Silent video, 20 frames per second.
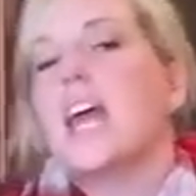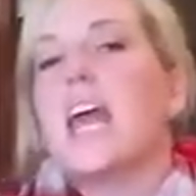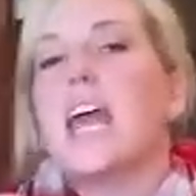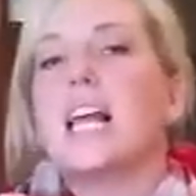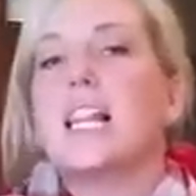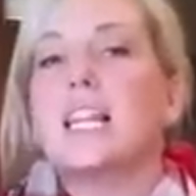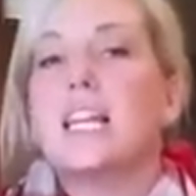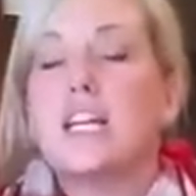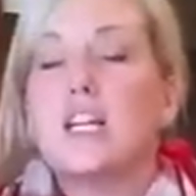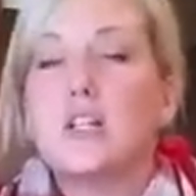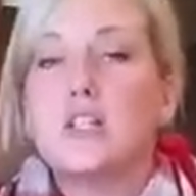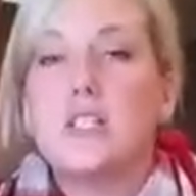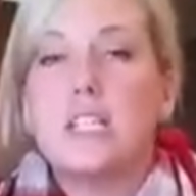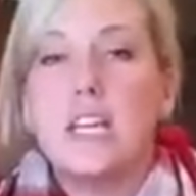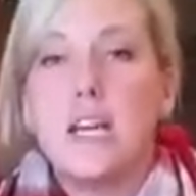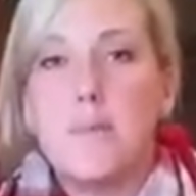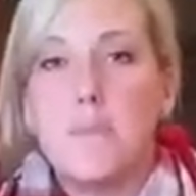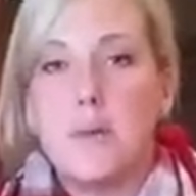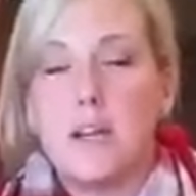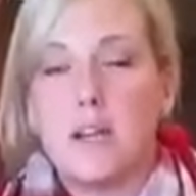a little
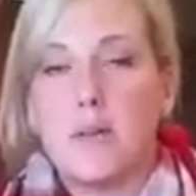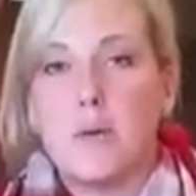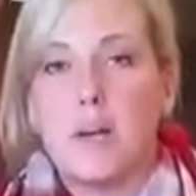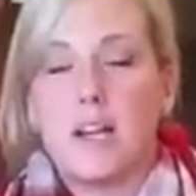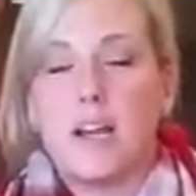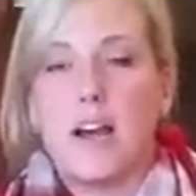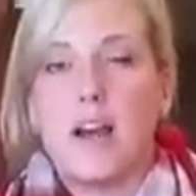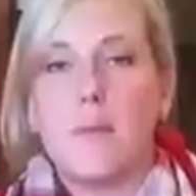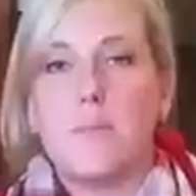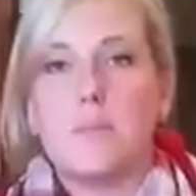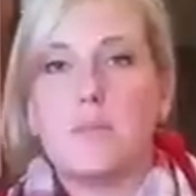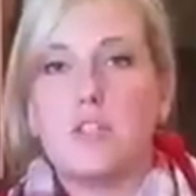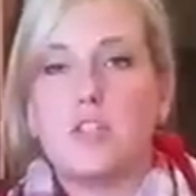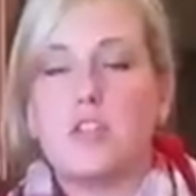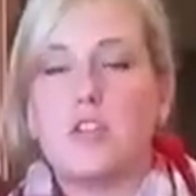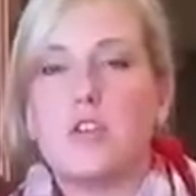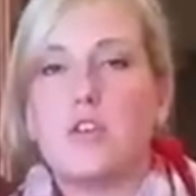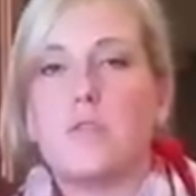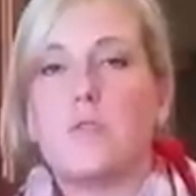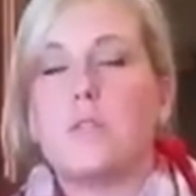tip here when it comes
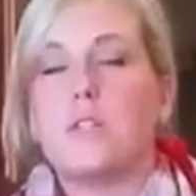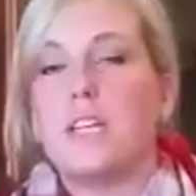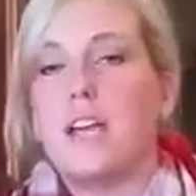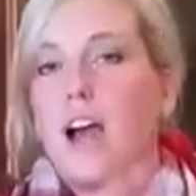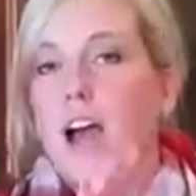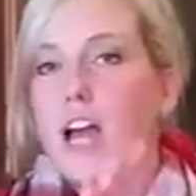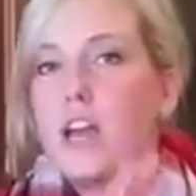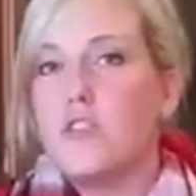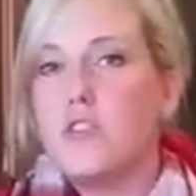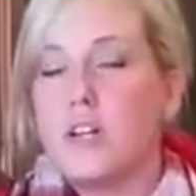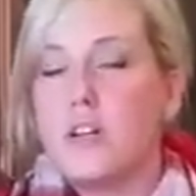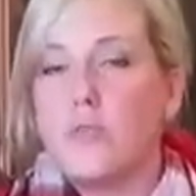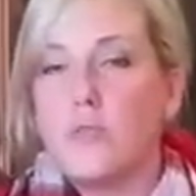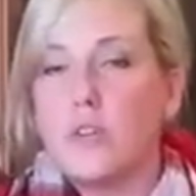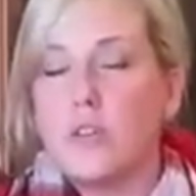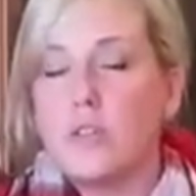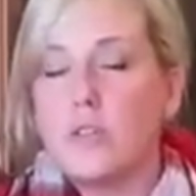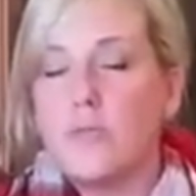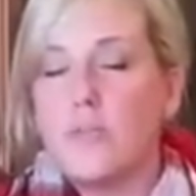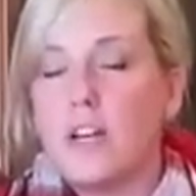to dehydrated
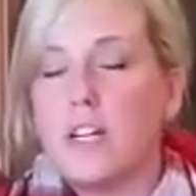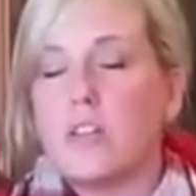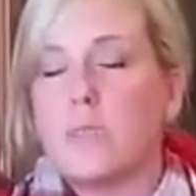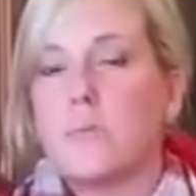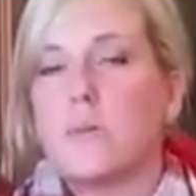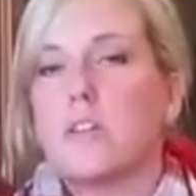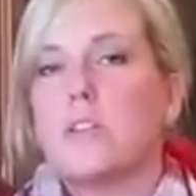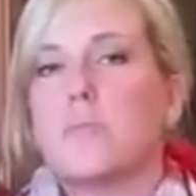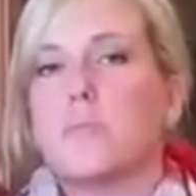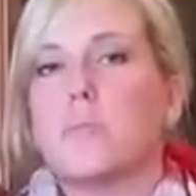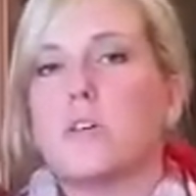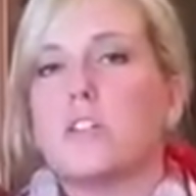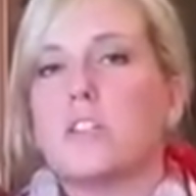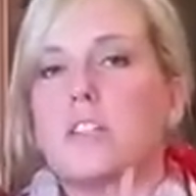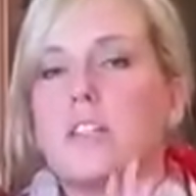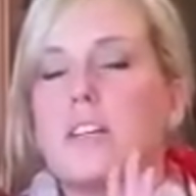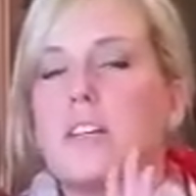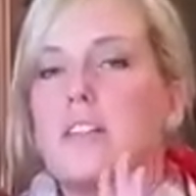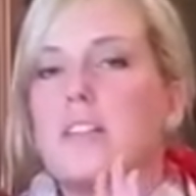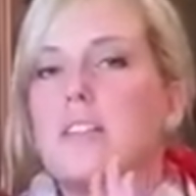fruits and vegetables
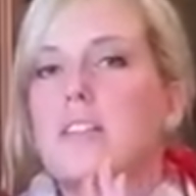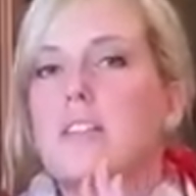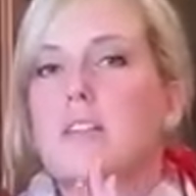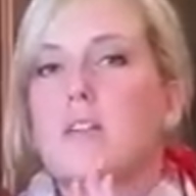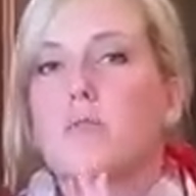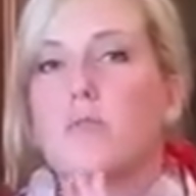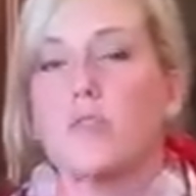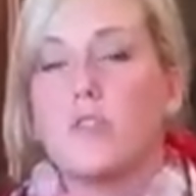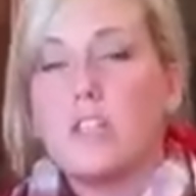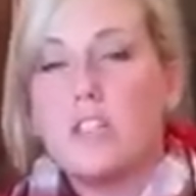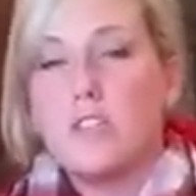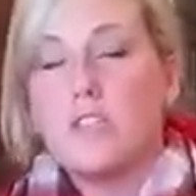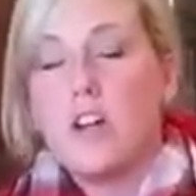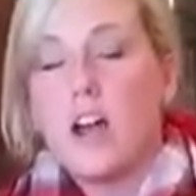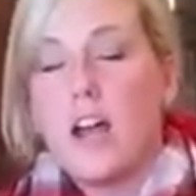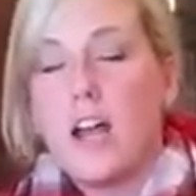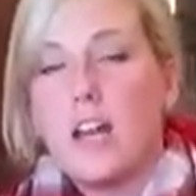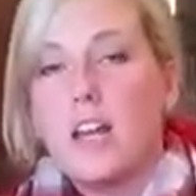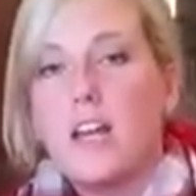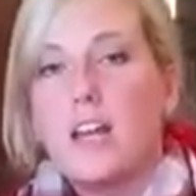versus the
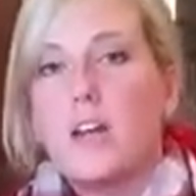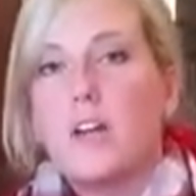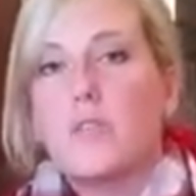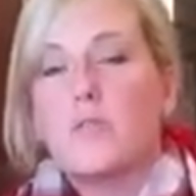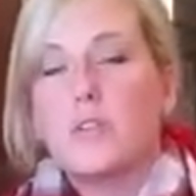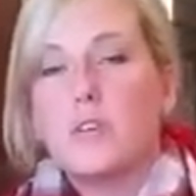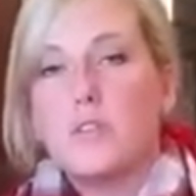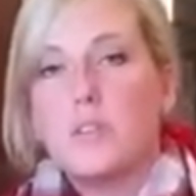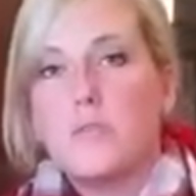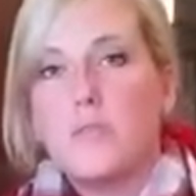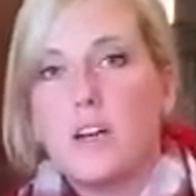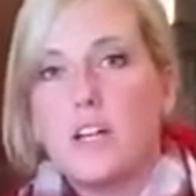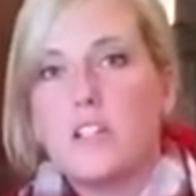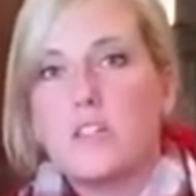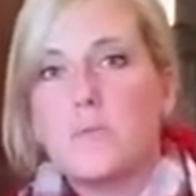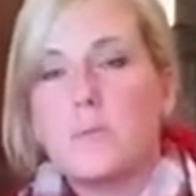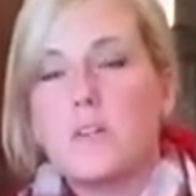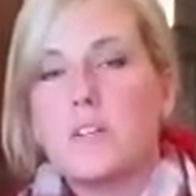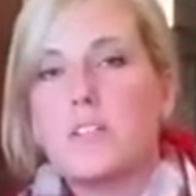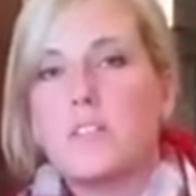freeze-dried fruits and
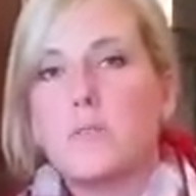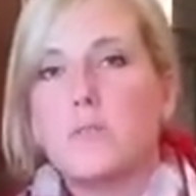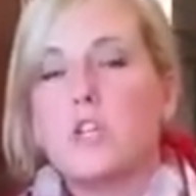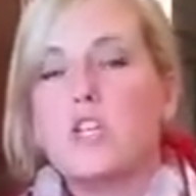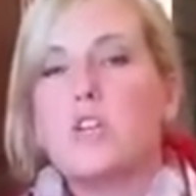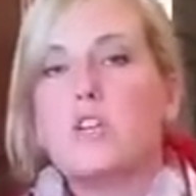vegetables. When